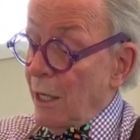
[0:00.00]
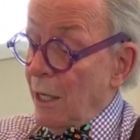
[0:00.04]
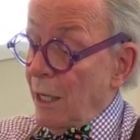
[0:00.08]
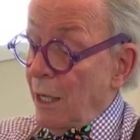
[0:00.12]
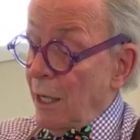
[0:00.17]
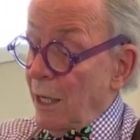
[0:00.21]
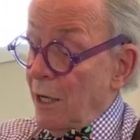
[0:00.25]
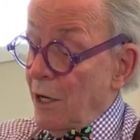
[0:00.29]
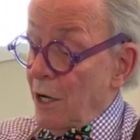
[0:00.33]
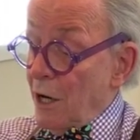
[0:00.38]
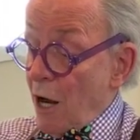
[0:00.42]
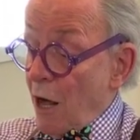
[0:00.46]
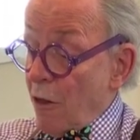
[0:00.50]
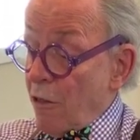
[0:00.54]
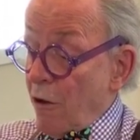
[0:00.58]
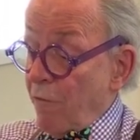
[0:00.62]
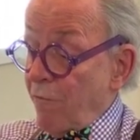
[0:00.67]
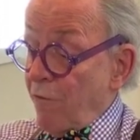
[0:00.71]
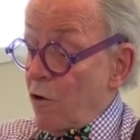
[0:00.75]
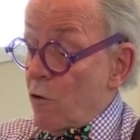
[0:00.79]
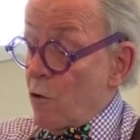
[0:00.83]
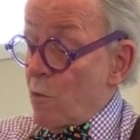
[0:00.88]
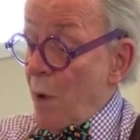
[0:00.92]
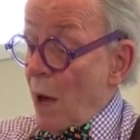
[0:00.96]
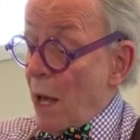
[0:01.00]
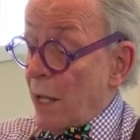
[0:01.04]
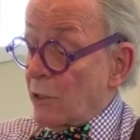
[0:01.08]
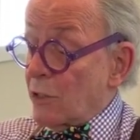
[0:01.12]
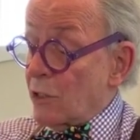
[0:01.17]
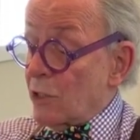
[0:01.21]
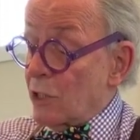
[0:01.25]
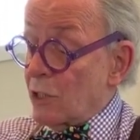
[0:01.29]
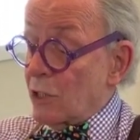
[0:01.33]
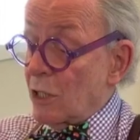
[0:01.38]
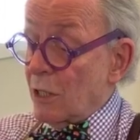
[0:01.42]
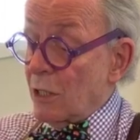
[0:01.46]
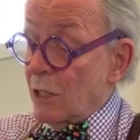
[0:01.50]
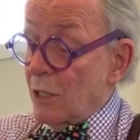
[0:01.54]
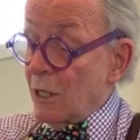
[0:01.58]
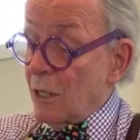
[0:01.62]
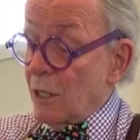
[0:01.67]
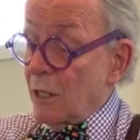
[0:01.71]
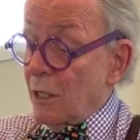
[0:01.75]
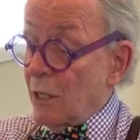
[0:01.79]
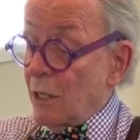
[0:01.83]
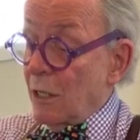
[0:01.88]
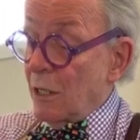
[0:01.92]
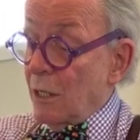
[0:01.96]
In another few months,
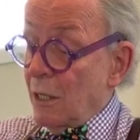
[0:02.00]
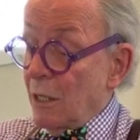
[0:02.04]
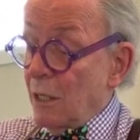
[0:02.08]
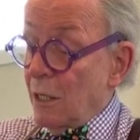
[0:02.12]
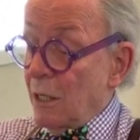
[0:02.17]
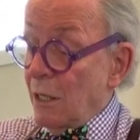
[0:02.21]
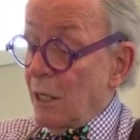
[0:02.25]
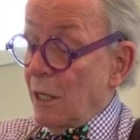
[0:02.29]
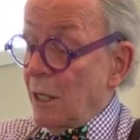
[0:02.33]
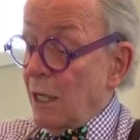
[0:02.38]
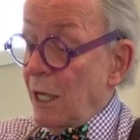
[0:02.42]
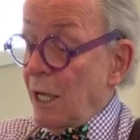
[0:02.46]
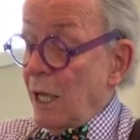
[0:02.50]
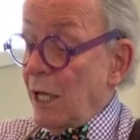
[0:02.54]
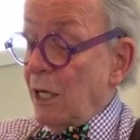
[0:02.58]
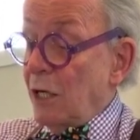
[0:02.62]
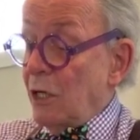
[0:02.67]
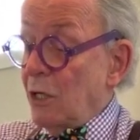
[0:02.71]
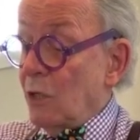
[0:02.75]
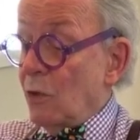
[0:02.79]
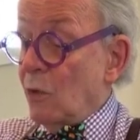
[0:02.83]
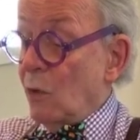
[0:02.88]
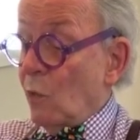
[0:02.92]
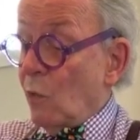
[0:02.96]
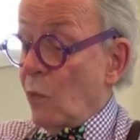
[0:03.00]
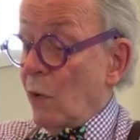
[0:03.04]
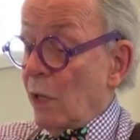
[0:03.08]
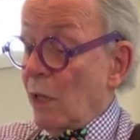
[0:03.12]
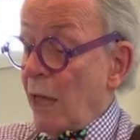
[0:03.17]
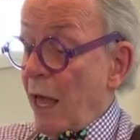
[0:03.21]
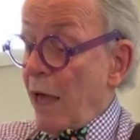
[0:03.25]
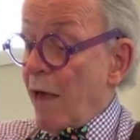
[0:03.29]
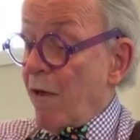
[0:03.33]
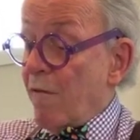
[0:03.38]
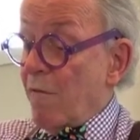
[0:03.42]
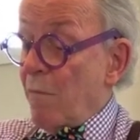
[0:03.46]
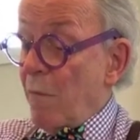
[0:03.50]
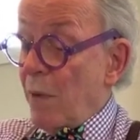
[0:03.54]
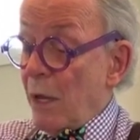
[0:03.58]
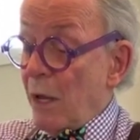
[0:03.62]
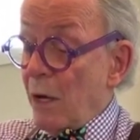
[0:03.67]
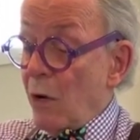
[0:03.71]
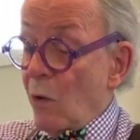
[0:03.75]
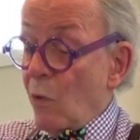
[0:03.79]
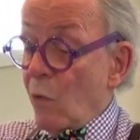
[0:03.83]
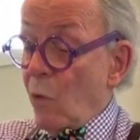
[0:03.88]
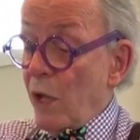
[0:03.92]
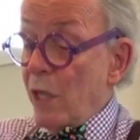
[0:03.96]
it will have
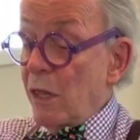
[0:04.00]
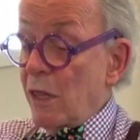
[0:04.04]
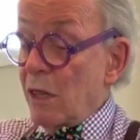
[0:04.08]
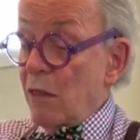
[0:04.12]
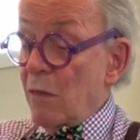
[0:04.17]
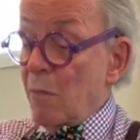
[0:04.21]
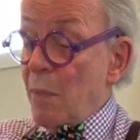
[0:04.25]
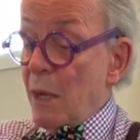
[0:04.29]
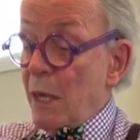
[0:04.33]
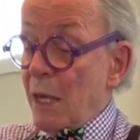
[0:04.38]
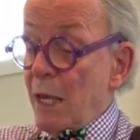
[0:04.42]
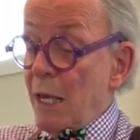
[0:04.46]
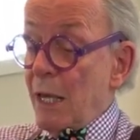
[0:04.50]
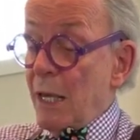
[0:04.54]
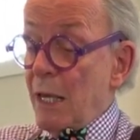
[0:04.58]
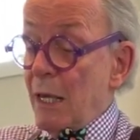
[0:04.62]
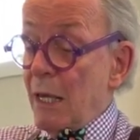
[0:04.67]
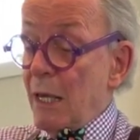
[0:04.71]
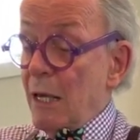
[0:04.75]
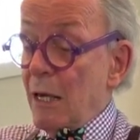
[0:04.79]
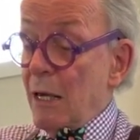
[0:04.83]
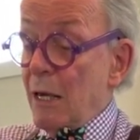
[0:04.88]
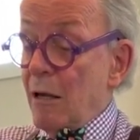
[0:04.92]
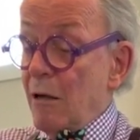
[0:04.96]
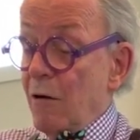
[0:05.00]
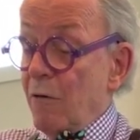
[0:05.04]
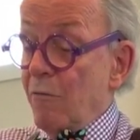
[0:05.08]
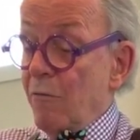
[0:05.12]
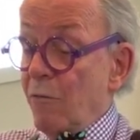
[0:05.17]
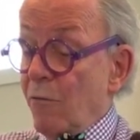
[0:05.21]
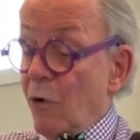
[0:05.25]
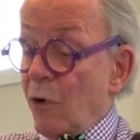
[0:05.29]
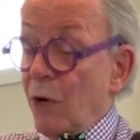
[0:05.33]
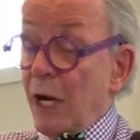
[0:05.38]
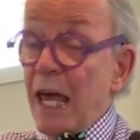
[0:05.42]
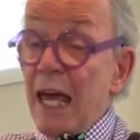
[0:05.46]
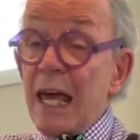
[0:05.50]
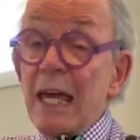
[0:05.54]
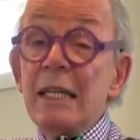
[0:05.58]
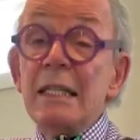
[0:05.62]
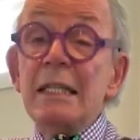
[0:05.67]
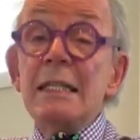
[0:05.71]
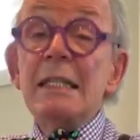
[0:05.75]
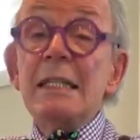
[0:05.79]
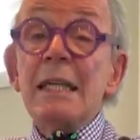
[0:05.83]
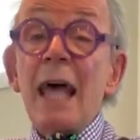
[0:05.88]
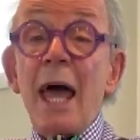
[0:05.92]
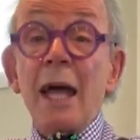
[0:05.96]
been with me for
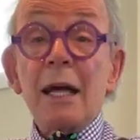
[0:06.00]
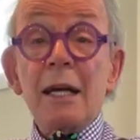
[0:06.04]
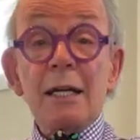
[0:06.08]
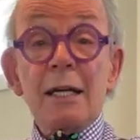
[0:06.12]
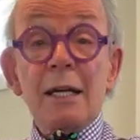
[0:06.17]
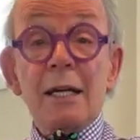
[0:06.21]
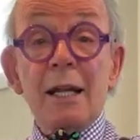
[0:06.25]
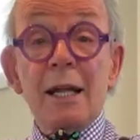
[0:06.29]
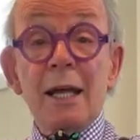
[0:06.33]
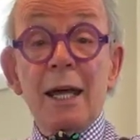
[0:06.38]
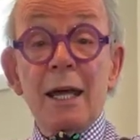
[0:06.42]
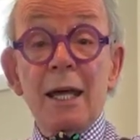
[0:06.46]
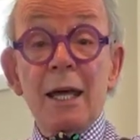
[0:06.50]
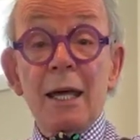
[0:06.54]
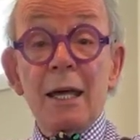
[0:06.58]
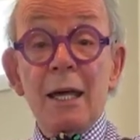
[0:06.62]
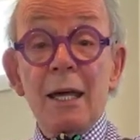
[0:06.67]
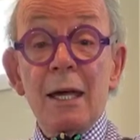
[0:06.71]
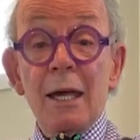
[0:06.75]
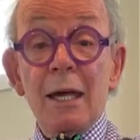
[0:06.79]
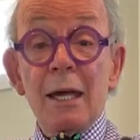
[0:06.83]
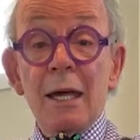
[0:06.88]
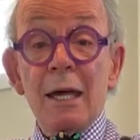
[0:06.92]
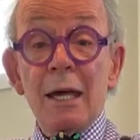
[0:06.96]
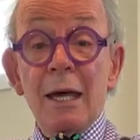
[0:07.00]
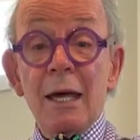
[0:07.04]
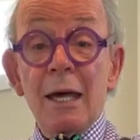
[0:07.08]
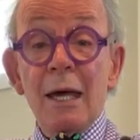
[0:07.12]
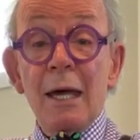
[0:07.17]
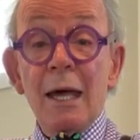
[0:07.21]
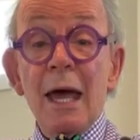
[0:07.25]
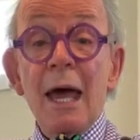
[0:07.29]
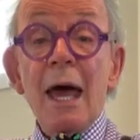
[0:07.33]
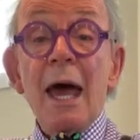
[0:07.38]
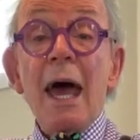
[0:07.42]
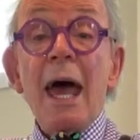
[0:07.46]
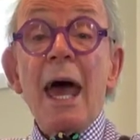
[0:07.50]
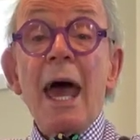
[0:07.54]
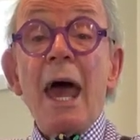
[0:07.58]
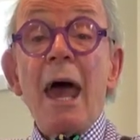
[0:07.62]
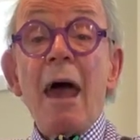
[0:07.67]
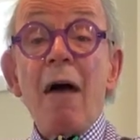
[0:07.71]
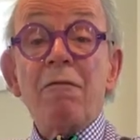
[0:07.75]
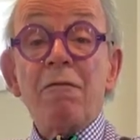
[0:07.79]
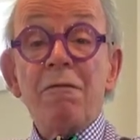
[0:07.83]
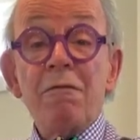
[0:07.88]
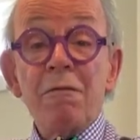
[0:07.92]
exactly half